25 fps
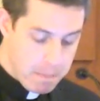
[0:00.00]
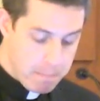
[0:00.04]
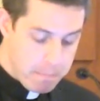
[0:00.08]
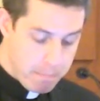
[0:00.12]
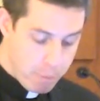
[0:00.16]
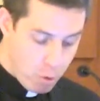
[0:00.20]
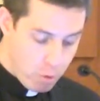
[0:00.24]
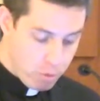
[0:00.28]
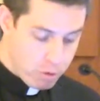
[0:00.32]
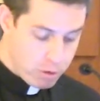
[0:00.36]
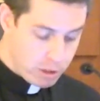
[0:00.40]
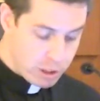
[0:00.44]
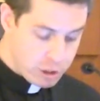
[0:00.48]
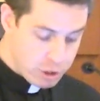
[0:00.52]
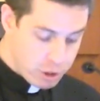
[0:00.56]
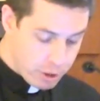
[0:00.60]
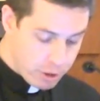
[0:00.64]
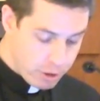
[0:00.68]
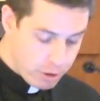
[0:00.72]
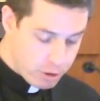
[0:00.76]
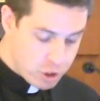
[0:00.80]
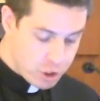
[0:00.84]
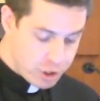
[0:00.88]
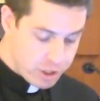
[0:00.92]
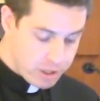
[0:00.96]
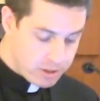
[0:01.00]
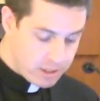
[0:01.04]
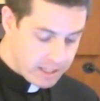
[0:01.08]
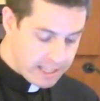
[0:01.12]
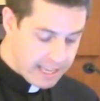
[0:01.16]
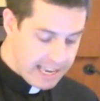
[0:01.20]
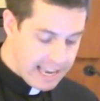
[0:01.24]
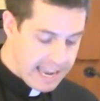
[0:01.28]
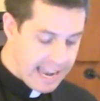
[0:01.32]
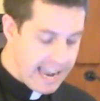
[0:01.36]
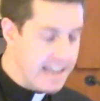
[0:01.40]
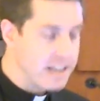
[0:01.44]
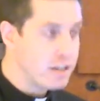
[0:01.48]
both
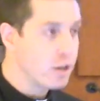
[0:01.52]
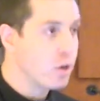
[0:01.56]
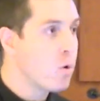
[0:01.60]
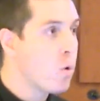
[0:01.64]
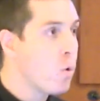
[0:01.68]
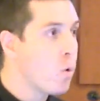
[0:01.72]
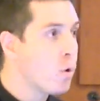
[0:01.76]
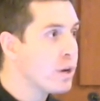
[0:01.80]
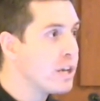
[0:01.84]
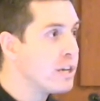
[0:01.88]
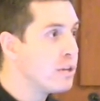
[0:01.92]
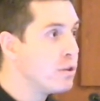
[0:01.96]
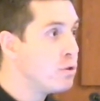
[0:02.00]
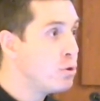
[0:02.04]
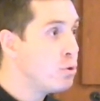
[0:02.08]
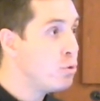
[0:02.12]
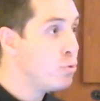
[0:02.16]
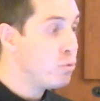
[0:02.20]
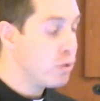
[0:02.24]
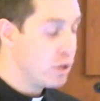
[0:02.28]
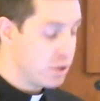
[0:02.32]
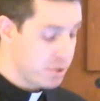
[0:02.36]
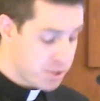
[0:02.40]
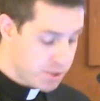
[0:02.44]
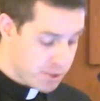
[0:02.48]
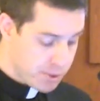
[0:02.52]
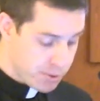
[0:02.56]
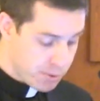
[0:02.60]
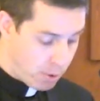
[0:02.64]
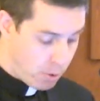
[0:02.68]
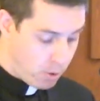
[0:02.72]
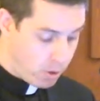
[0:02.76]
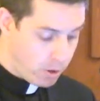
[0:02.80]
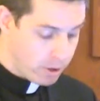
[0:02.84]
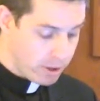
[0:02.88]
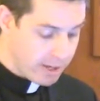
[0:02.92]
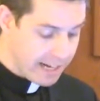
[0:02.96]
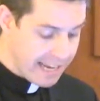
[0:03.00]
liturgically and according to the
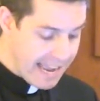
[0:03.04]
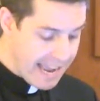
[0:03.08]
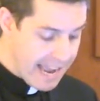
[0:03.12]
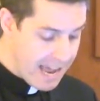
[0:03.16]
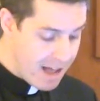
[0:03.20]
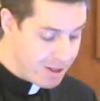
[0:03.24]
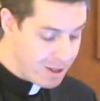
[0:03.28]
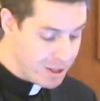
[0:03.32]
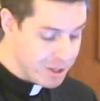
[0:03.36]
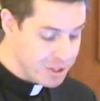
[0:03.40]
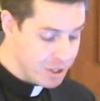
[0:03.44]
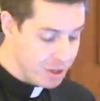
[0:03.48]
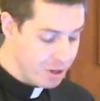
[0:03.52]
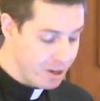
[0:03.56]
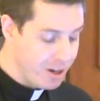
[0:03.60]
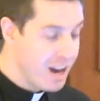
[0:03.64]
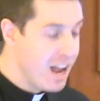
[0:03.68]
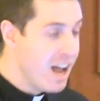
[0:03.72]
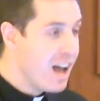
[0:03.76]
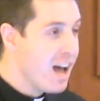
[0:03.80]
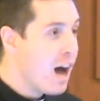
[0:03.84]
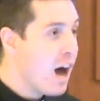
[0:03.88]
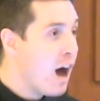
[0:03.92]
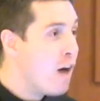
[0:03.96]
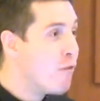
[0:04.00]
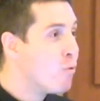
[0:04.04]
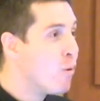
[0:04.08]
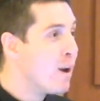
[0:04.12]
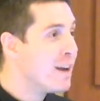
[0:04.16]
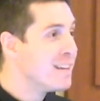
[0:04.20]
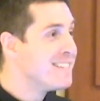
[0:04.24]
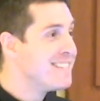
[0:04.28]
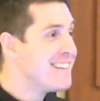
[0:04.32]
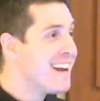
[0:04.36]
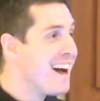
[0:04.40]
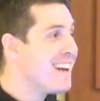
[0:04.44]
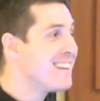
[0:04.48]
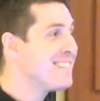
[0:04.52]
solar calendar, of
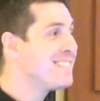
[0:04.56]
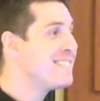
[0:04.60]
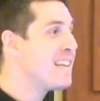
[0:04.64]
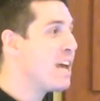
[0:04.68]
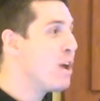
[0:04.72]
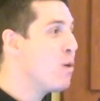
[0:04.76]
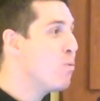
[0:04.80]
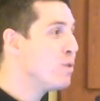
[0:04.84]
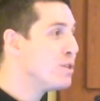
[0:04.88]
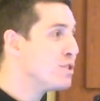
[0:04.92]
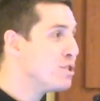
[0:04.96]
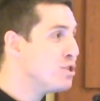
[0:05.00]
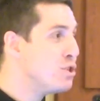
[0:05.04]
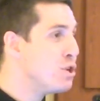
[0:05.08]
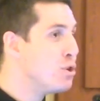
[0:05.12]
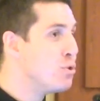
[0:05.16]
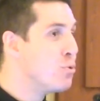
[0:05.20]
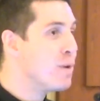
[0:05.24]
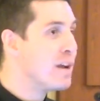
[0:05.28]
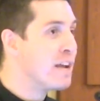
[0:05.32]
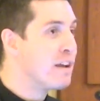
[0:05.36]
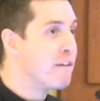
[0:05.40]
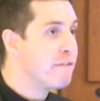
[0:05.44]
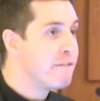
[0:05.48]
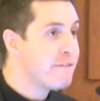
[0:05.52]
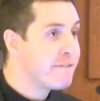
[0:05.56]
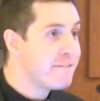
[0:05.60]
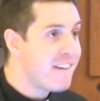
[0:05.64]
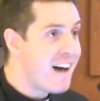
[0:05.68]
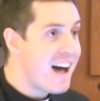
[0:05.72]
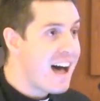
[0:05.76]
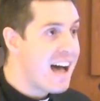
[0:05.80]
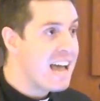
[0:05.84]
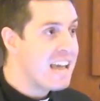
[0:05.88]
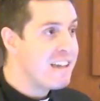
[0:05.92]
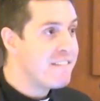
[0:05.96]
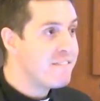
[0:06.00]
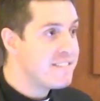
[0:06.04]
what Dante was doing
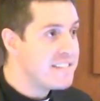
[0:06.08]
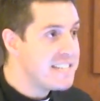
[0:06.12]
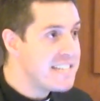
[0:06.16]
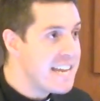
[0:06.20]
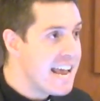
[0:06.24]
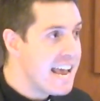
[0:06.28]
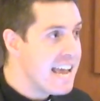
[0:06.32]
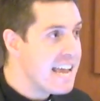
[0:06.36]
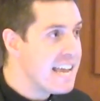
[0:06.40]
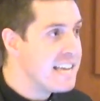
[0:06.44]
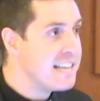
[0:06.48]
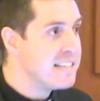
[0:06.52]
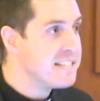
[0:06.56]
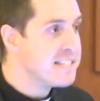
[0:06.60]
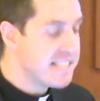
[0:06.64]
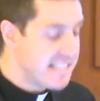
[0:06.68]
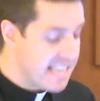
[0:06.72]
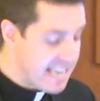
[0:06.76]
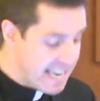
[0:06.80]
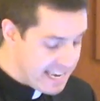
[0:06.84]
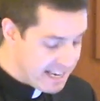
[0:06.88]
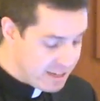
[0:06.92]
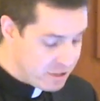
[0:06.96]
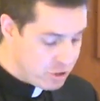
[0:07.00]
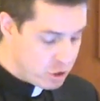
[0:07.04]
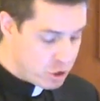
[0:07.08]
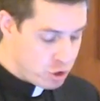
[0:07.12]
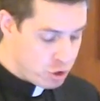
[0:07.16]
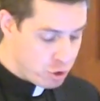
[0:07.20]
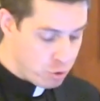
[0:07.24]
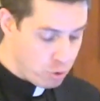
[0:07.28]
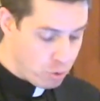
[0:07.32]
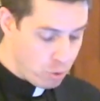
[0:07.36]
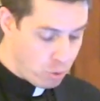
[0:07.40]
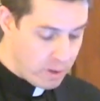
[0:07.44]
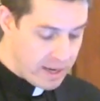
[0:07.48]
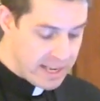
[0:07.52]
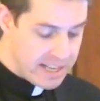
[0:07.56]
5 days
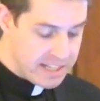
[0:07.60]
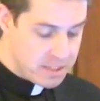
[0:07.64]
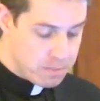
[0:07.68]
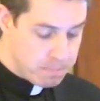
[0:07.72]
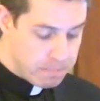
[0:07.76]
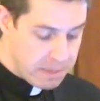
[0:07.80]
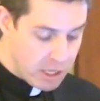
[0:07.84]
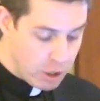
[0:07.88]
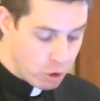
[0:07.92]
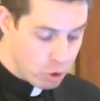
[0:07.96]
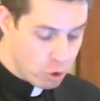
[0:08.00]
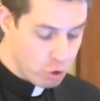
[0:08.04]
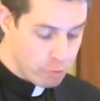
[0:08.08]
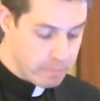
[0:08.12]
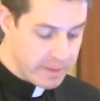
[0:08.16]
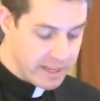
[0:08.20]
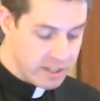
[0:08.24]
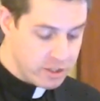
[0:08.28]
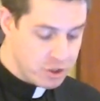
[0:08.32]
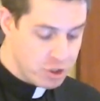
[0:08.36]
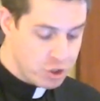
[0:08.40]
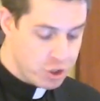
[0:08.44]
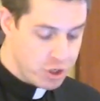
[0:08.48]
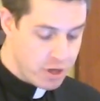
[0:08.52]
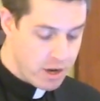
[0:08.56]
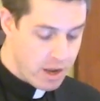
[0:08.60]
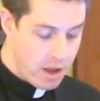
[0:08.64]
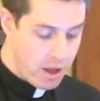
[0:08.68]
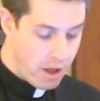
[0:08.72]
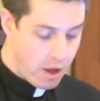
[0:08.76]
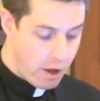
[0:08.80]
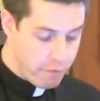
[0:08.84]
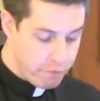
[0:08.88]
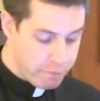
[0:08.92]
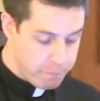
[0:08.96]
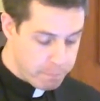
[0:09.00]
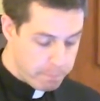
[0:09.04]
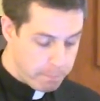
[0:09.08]
into his pilgrimage
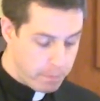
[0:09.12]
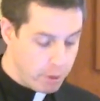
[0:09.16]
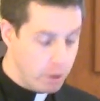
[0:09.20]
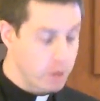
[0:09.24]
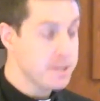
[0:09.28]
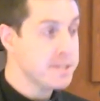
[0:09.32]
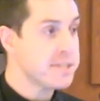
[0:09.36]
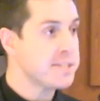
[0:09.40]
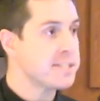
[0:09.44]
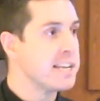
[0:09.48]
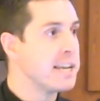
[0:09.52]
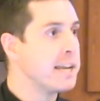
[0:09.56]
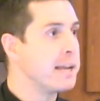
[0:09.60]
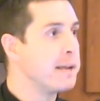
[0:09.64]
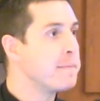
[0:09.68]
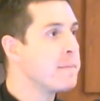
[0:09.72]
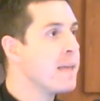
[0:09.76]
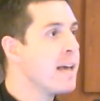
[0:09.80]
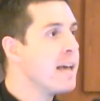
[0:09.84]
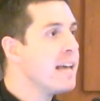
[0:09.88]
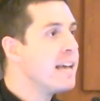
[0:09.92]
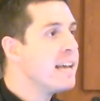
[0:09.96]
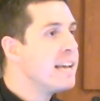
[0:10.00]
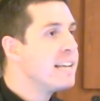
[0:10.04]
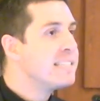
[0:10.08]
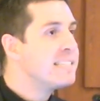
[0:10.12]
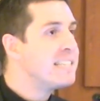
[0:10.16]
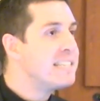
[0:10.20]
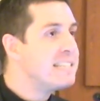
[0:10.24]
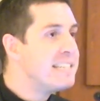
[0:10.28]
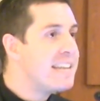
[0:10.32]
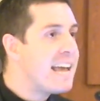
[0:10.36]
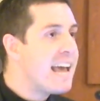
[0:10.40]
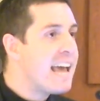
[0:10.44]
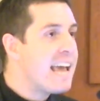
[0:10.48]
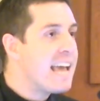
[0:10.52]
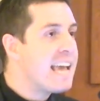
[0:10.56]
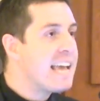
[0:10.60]
of mercy.
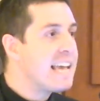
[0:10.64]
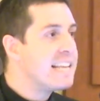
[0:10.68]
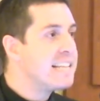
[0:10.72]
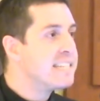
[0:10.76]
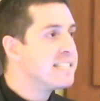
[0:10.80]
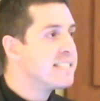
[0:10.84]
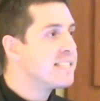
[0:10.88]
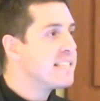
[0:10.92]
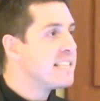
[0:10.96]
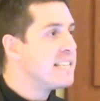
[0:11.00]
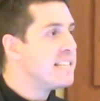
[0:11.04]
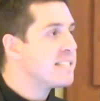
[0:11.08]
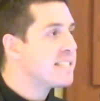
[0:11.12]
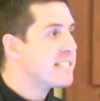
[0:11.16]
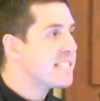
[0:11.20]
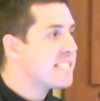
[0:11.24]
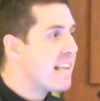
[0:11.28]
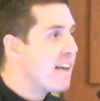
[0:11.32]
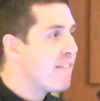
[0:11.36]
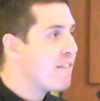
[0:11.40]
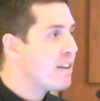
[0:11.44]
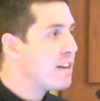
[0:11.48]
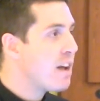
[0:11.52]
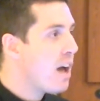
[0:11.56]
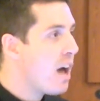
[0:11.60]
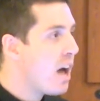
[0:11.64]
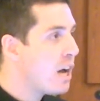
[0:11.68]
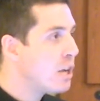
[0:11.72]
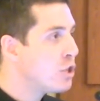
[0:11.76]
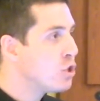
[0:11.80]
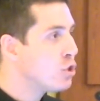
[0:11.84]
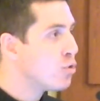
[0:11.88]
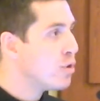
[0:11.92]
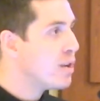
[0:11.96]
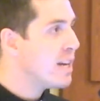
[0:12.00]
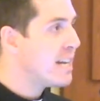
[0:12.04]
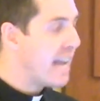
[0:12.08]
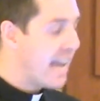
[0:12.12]
Today is the
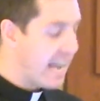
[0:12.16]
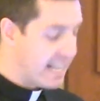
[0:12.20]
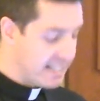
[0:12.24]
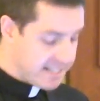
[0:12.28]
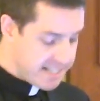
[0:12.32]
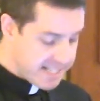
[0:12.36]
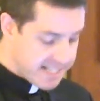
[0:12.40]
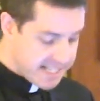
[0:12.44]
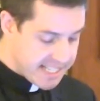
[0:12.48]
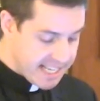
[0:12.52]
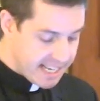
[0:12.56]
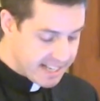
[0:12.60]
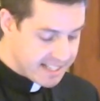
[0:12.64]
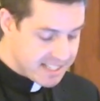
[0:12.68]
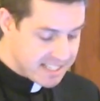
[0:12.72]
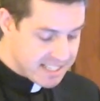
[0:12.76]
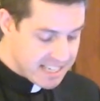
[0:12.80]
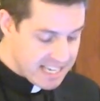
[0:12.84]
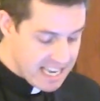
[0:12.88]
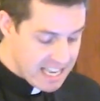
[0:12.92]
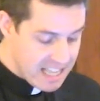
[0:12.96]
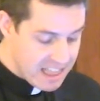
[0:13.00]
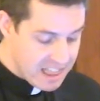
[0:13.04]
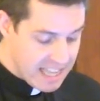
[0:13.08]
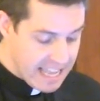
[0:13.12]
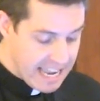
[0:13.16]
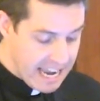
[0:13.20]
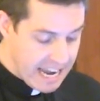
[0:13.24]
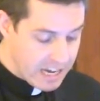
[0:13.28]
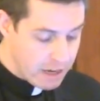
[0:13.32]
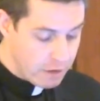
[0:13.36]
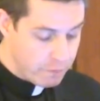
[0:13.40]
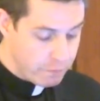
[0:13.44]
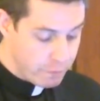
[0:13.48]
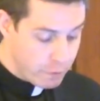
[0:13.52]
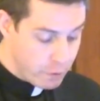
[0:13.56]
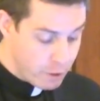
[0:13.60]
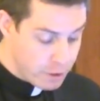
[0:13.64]
716th
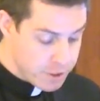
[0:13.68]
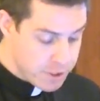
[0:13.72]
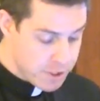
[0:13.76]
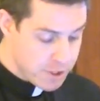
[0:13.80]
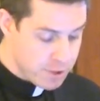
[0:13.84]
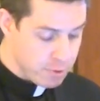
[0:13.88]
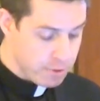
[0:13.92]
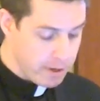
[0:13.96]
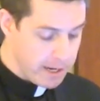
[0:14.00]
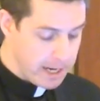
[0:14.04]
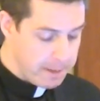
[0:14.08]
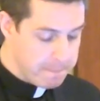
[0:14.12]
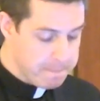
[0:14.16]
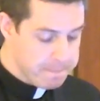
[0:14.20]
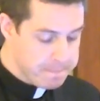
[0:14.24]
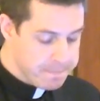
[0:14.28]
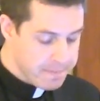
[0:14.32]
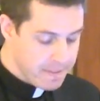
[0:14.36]
anniversary